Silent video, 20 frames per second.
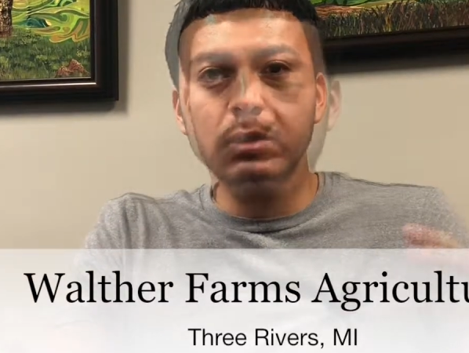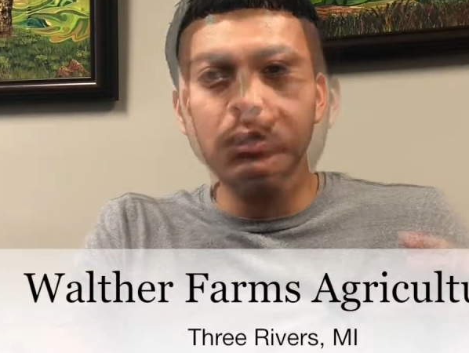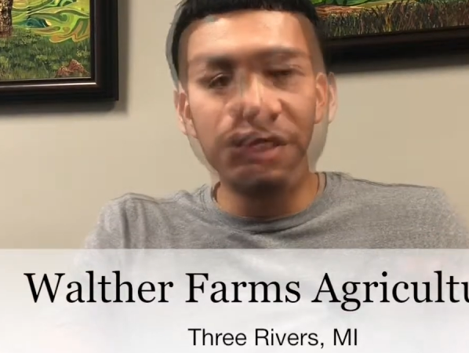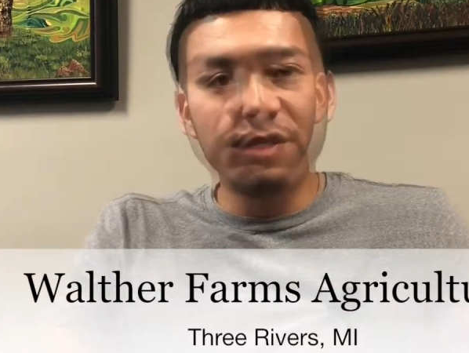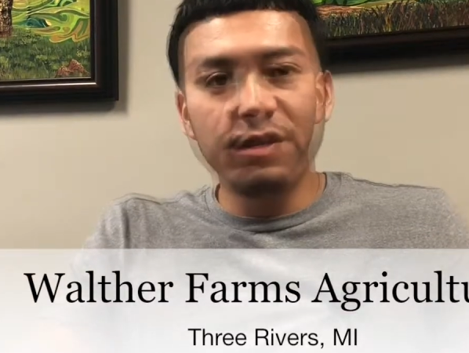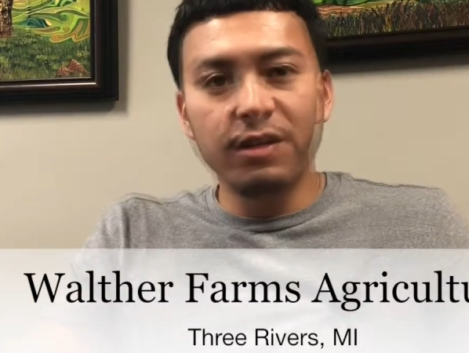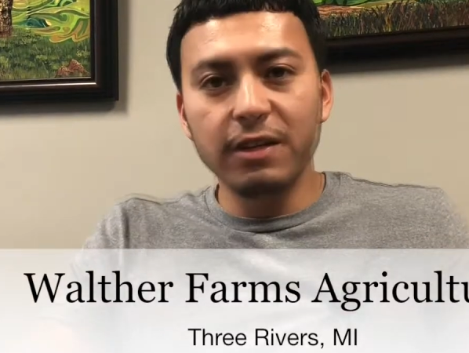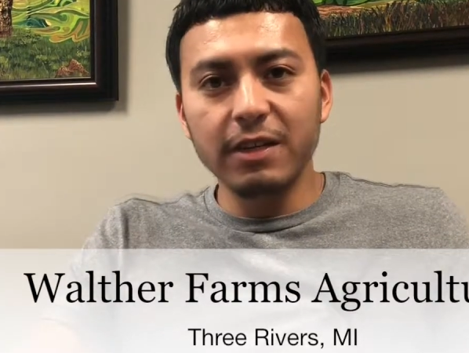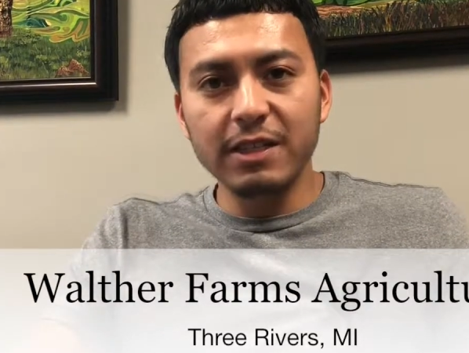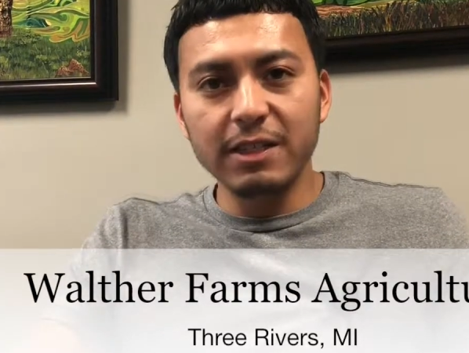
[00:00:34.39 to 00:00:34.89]

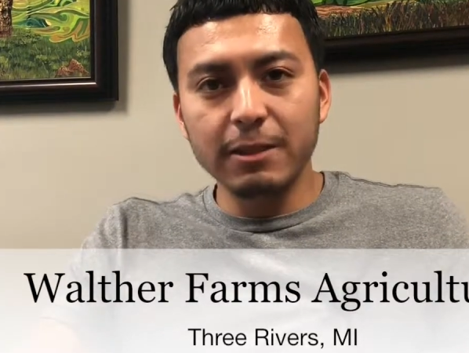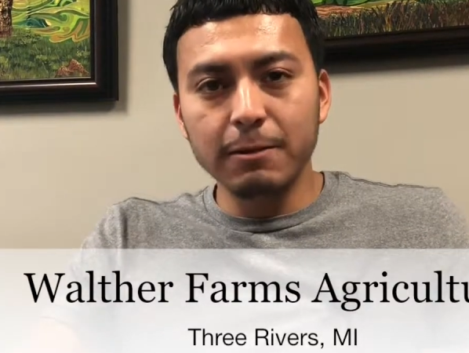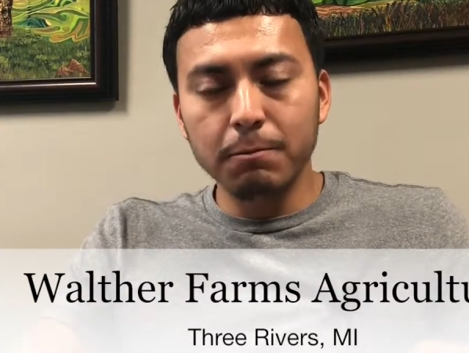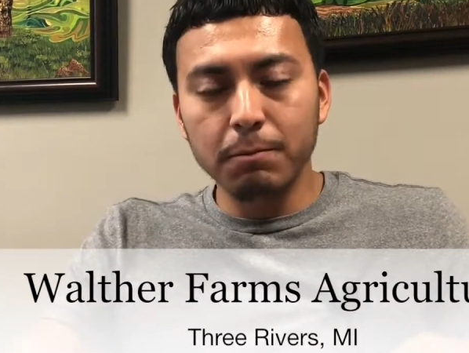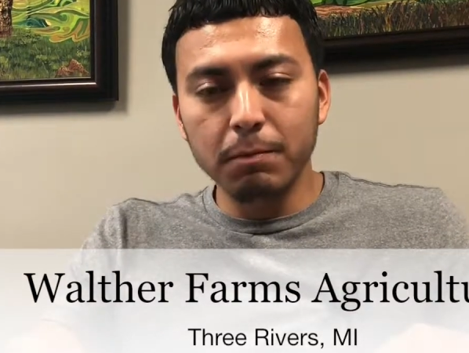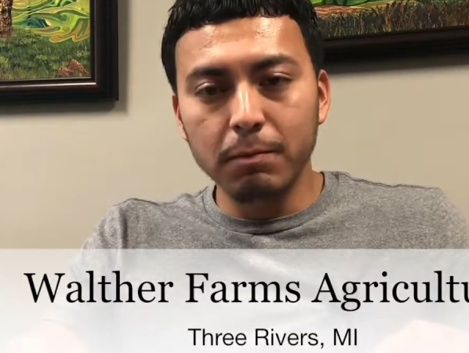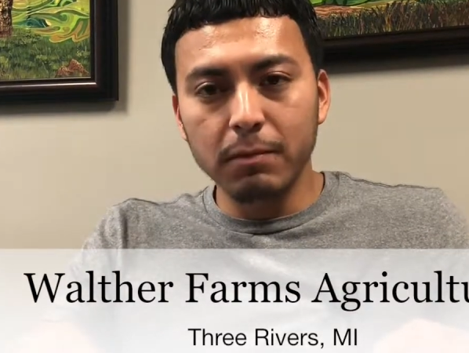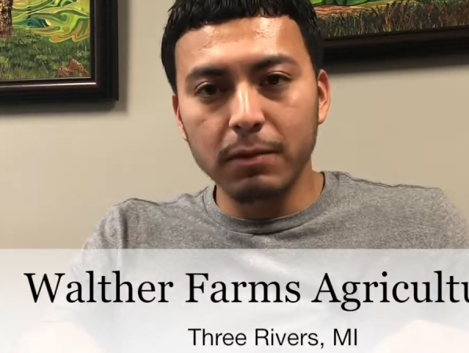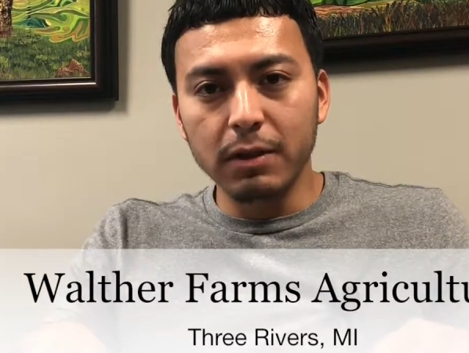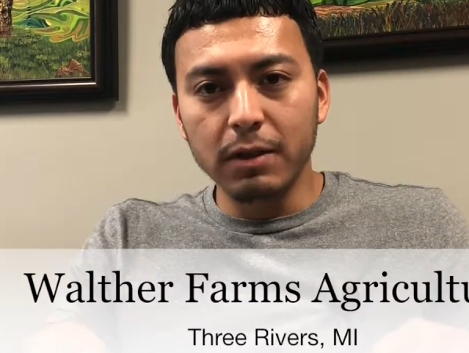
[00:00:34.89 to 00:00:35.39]
In this
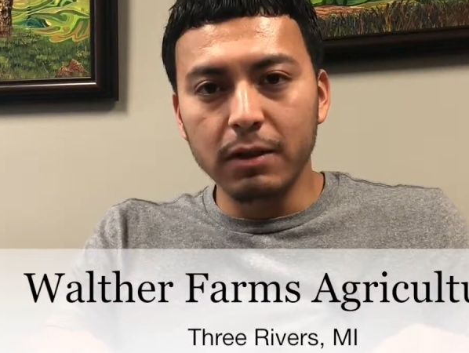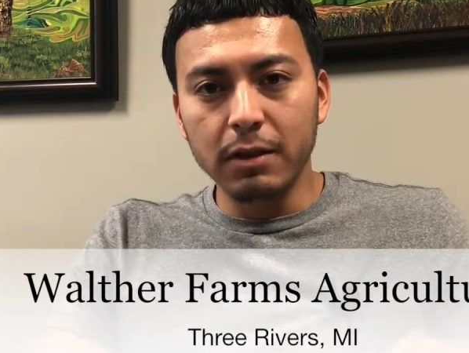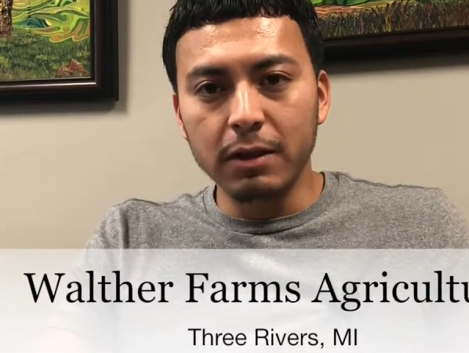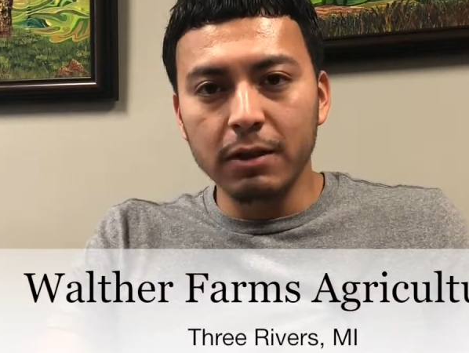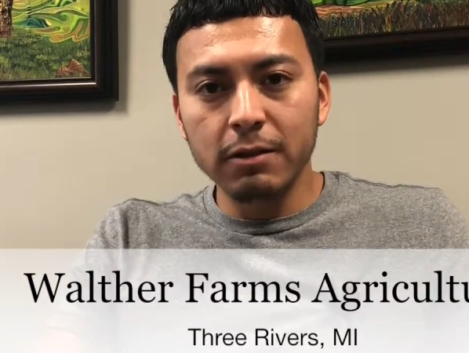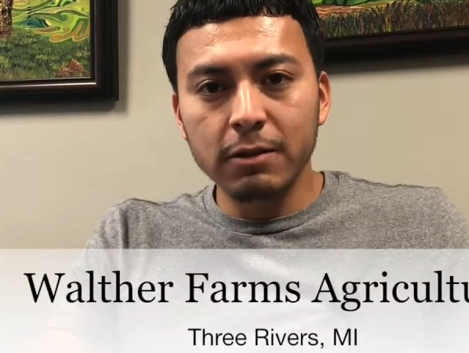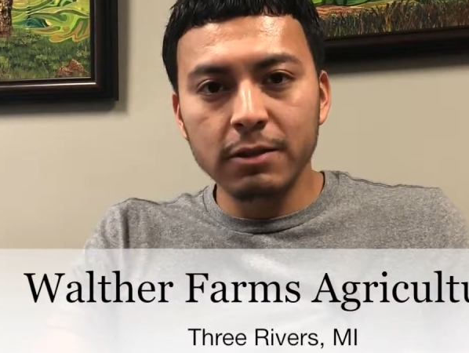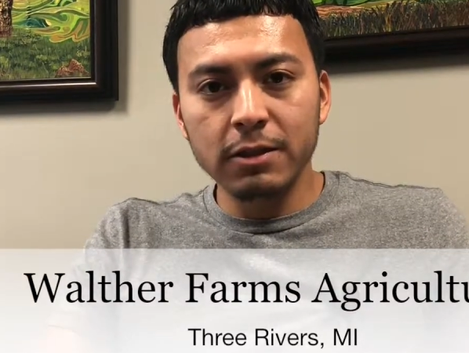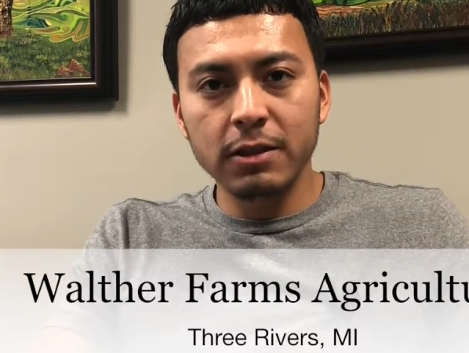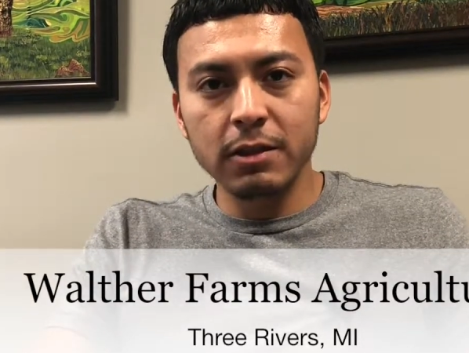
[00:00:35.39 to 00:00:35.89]

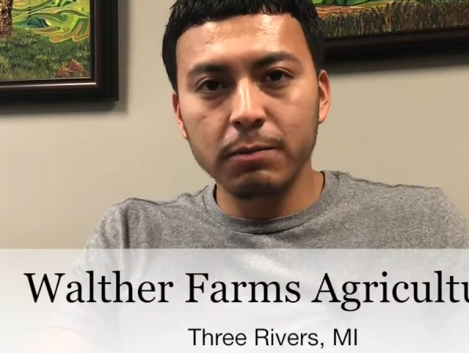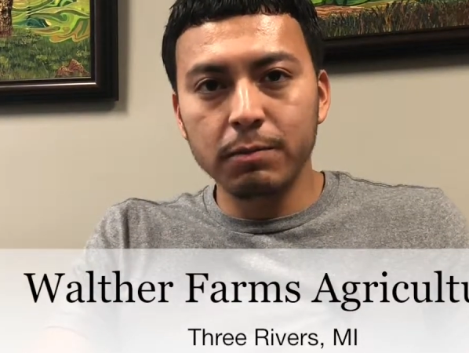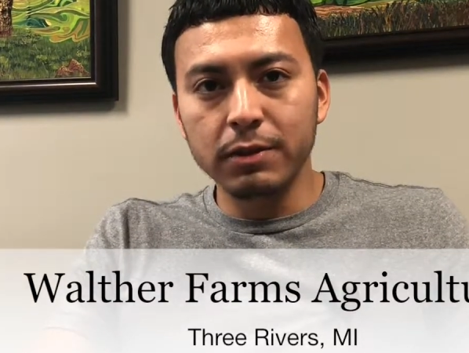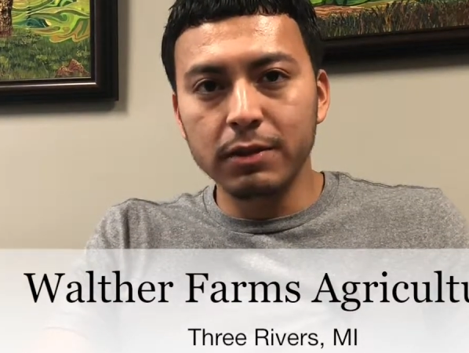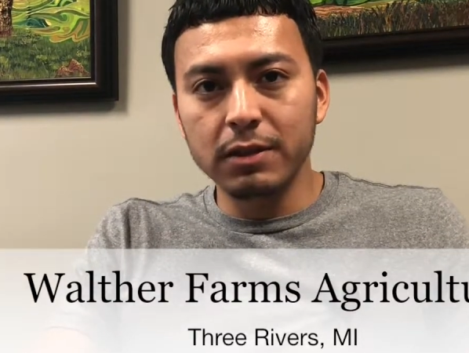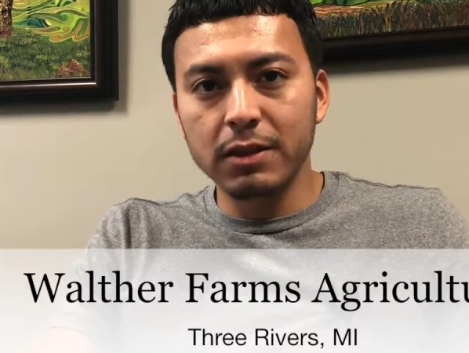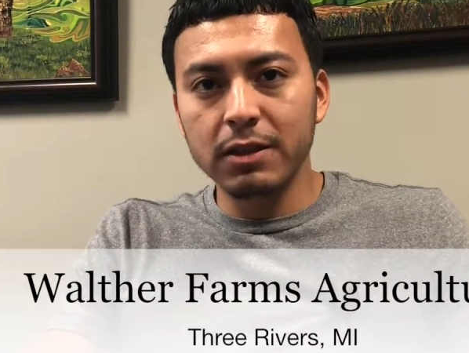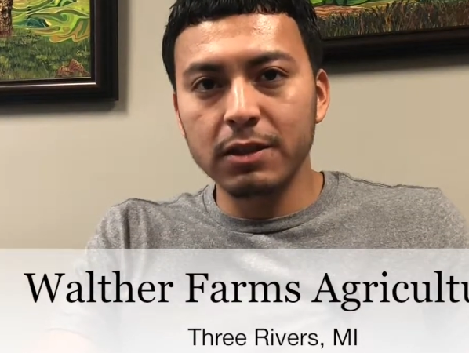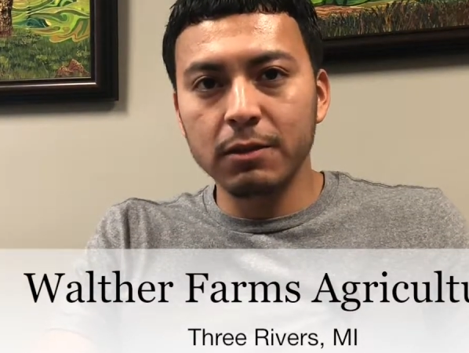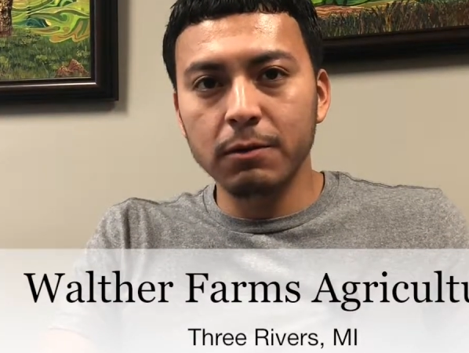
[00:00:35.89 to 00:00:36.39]
internship
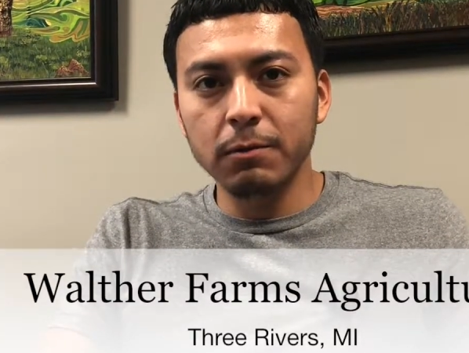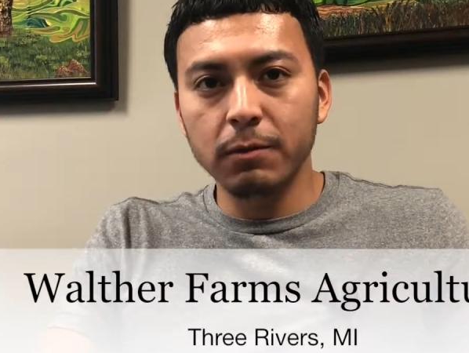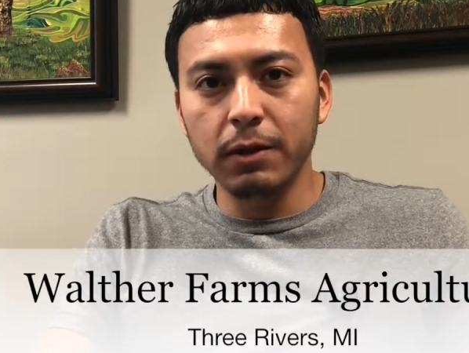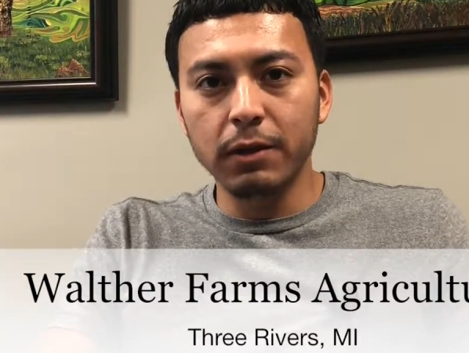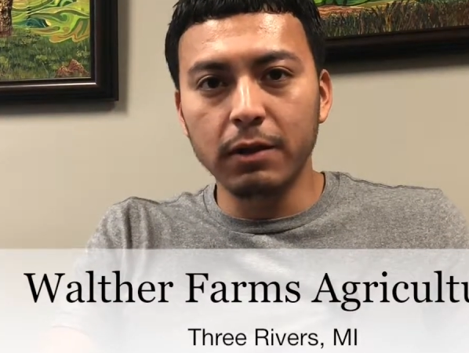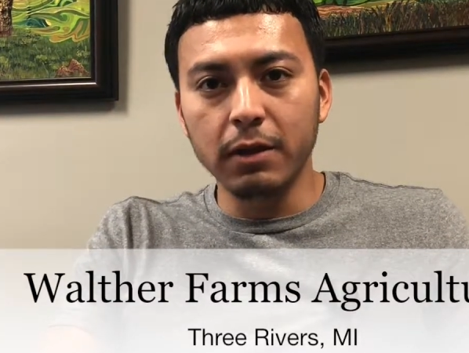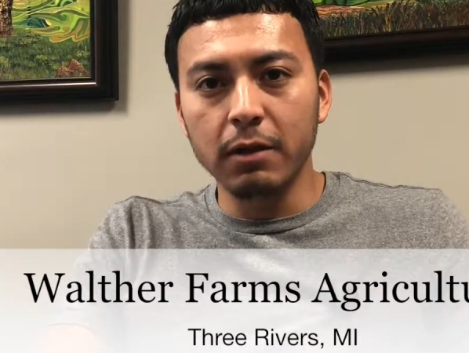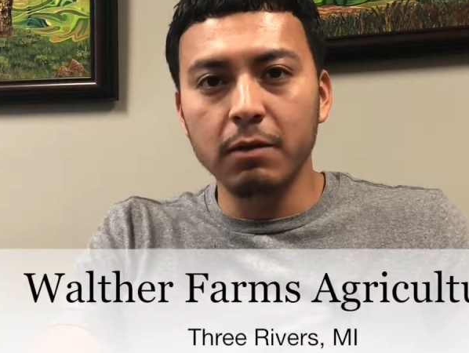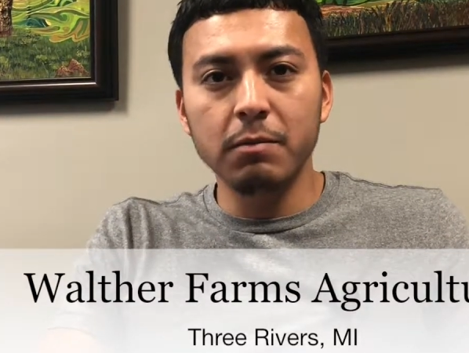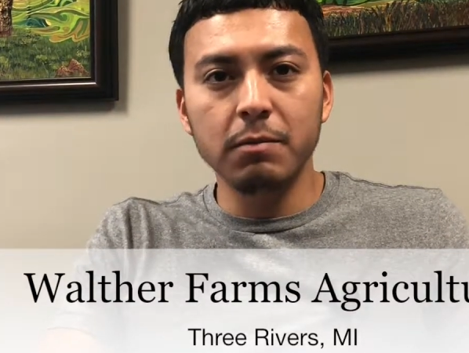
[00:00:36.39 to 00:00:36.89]
position
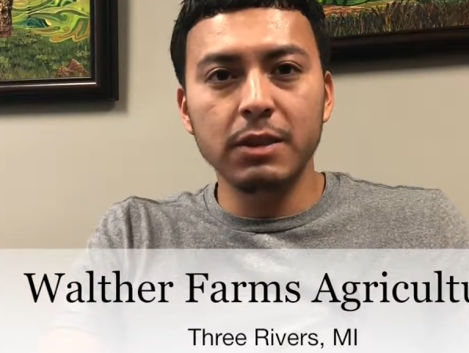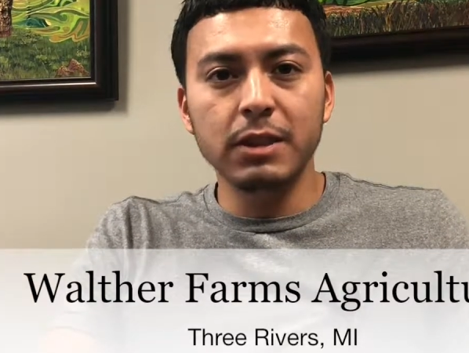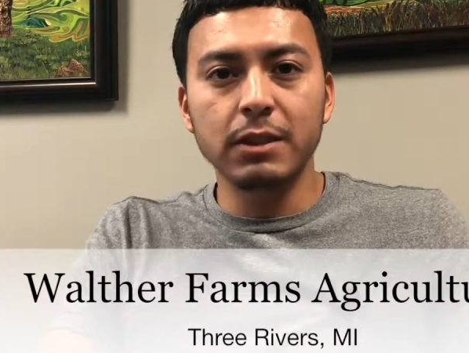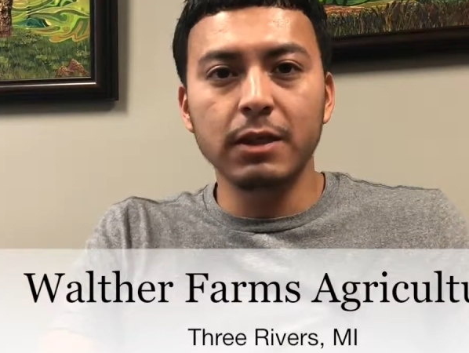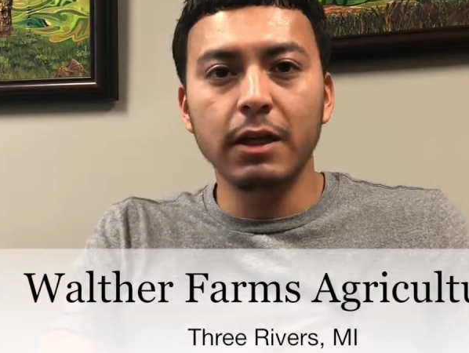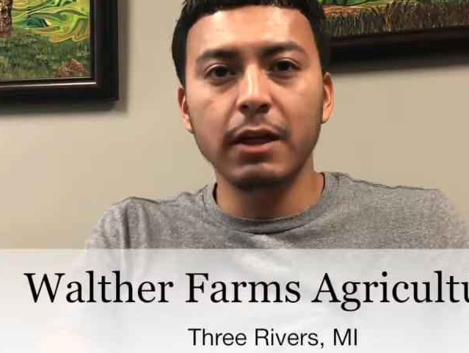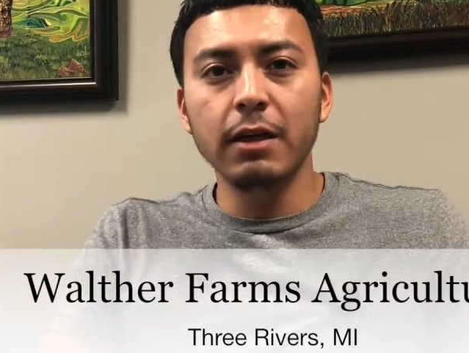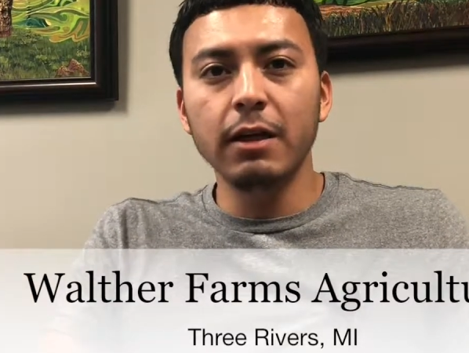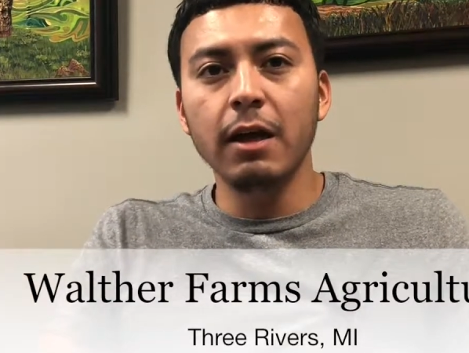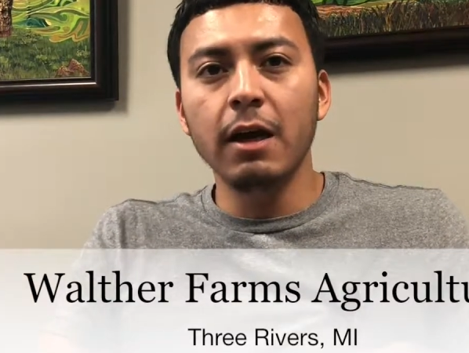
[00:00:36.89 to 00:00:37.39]
with
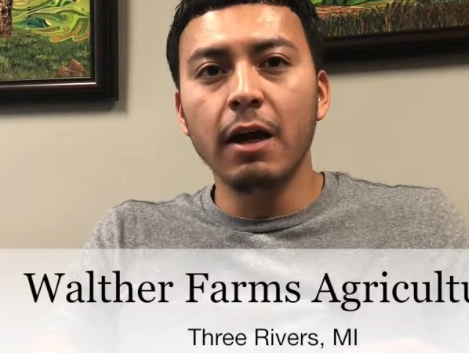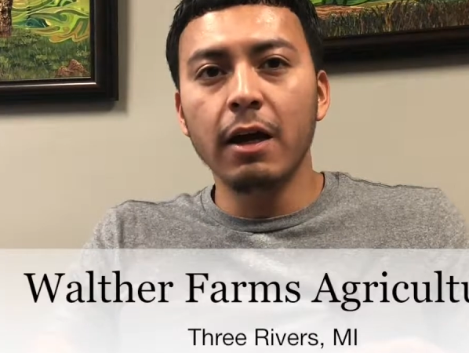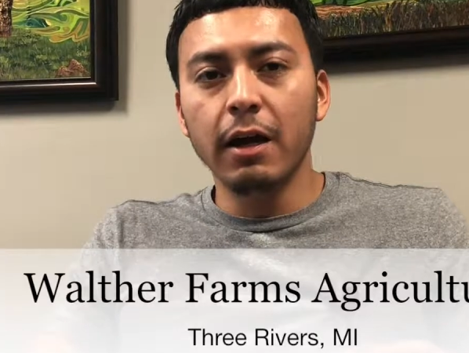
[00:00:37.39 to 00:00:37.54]
NMSI,